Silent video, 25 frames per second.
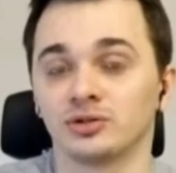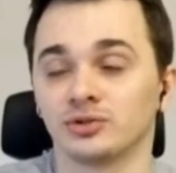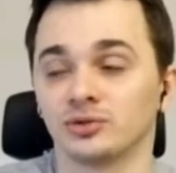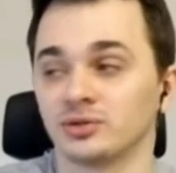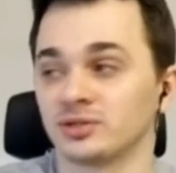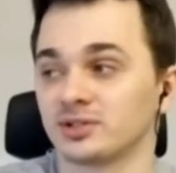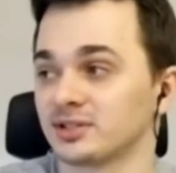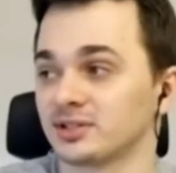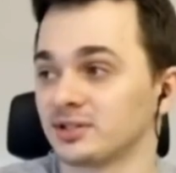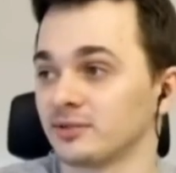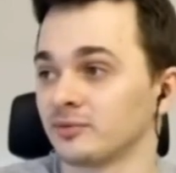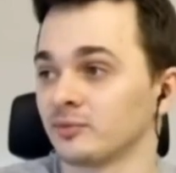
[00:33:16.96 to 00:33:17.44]

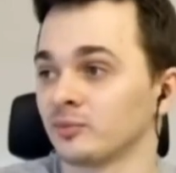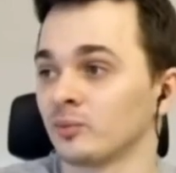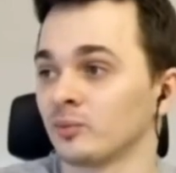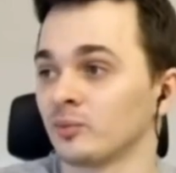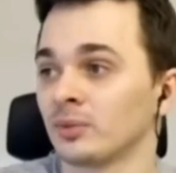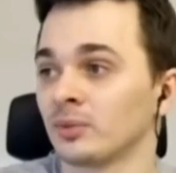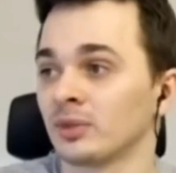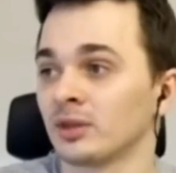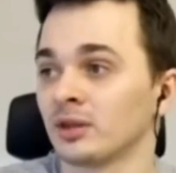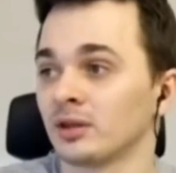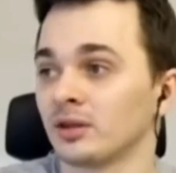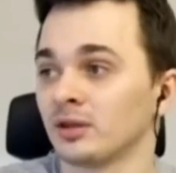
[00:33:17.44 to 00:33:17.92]
we will
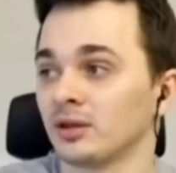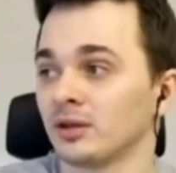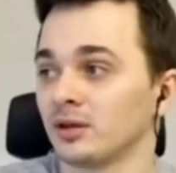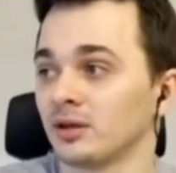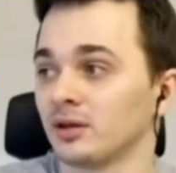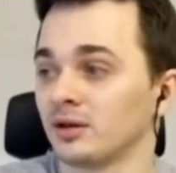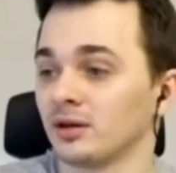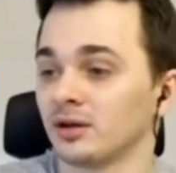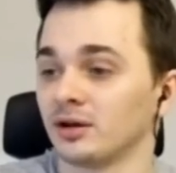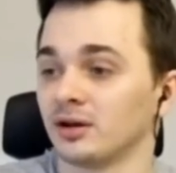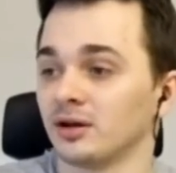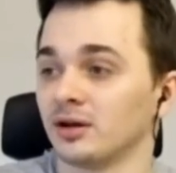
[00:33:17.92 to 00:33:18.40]
see this
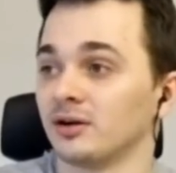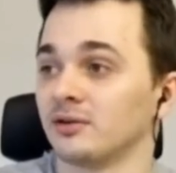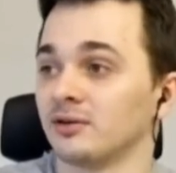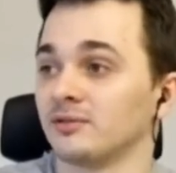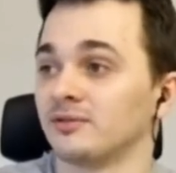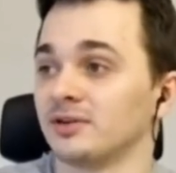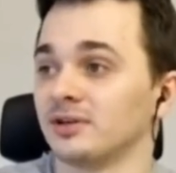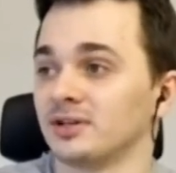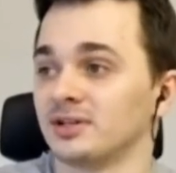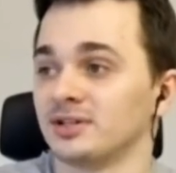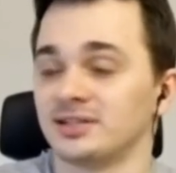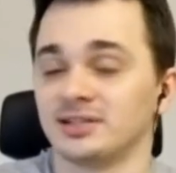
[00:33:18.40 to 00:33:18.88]
address
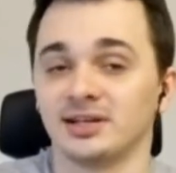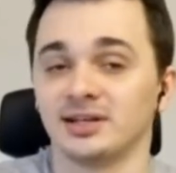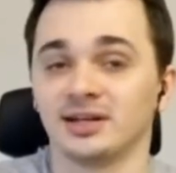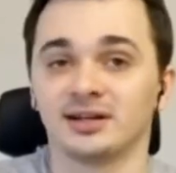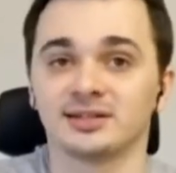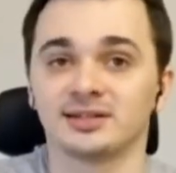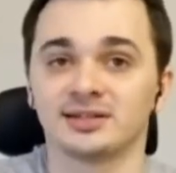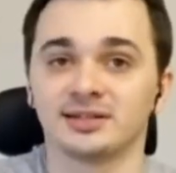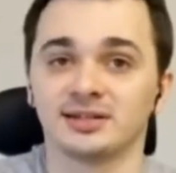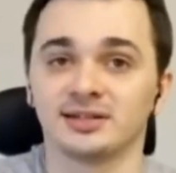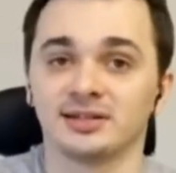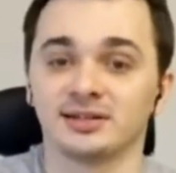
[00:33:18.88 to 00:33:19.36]
being
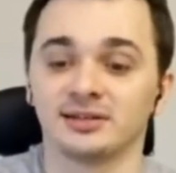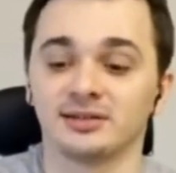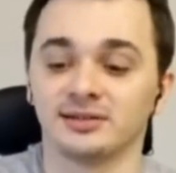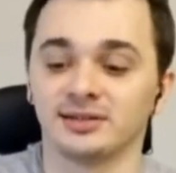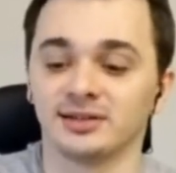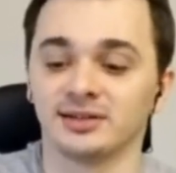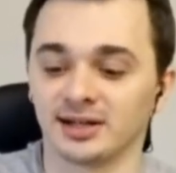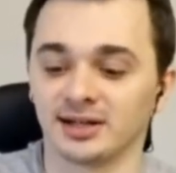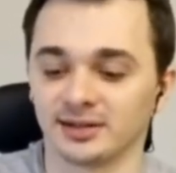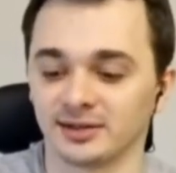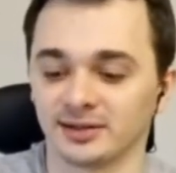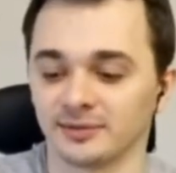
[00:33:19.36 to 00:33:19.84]
used,
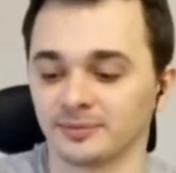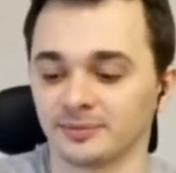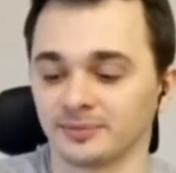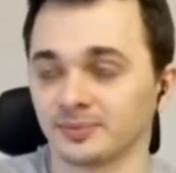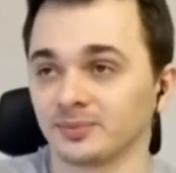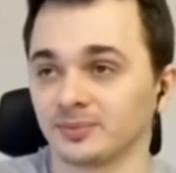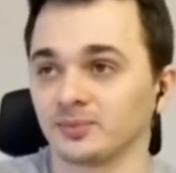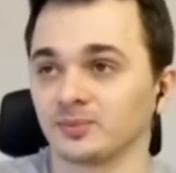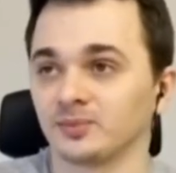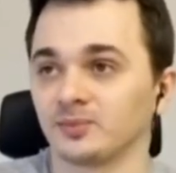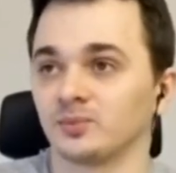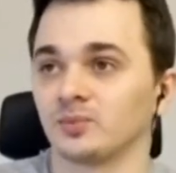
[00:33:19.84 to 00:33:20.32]

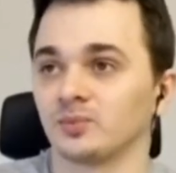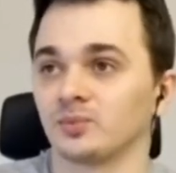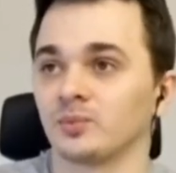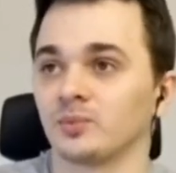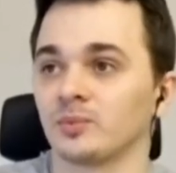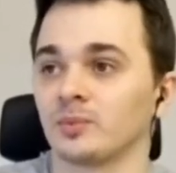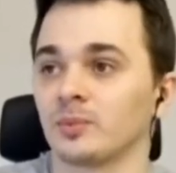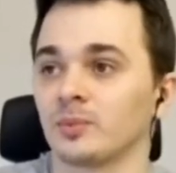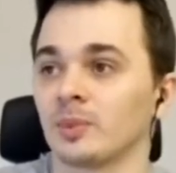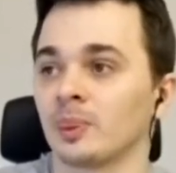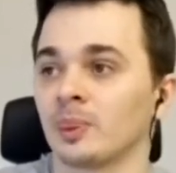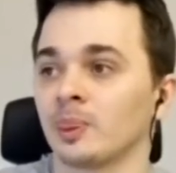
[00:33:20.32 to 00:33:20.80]
and it's
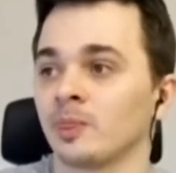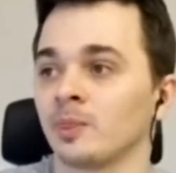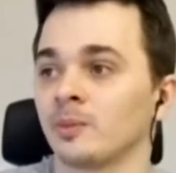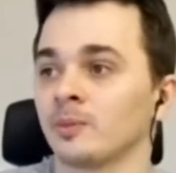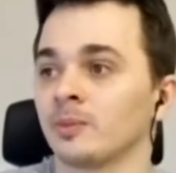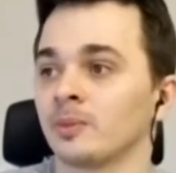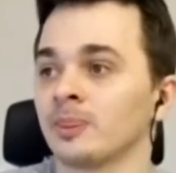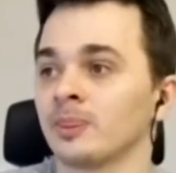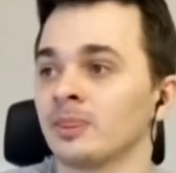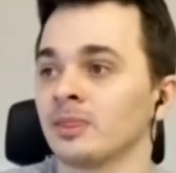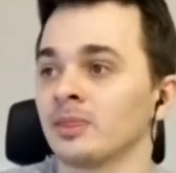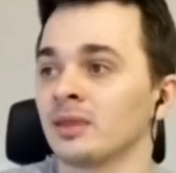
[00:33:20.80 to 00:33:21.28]
used in the
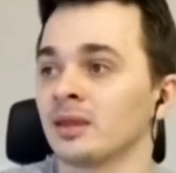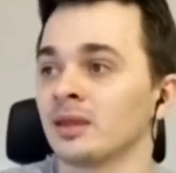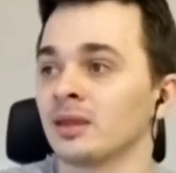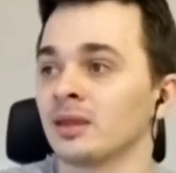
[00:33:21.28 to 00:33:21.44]
data